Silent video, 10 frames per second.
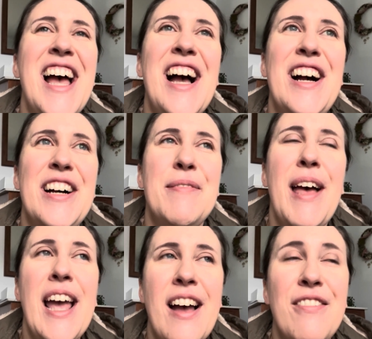
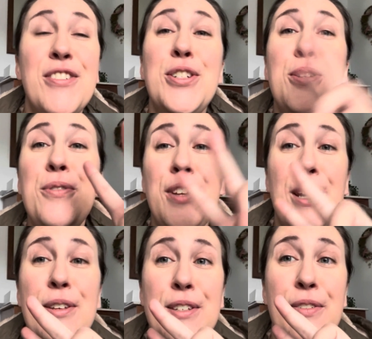I have 2
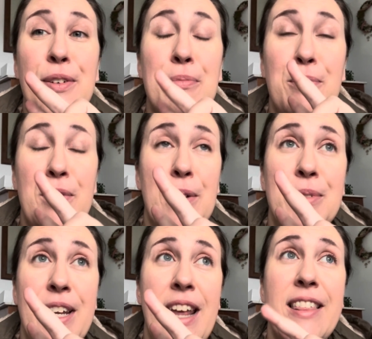videos to film
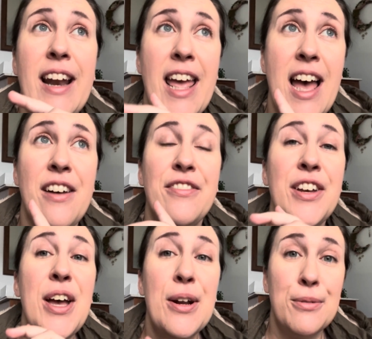today that I have
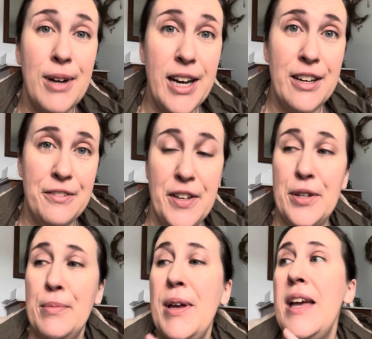ready to
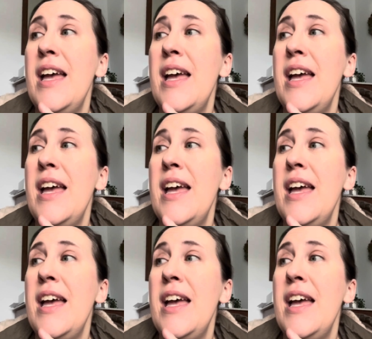film.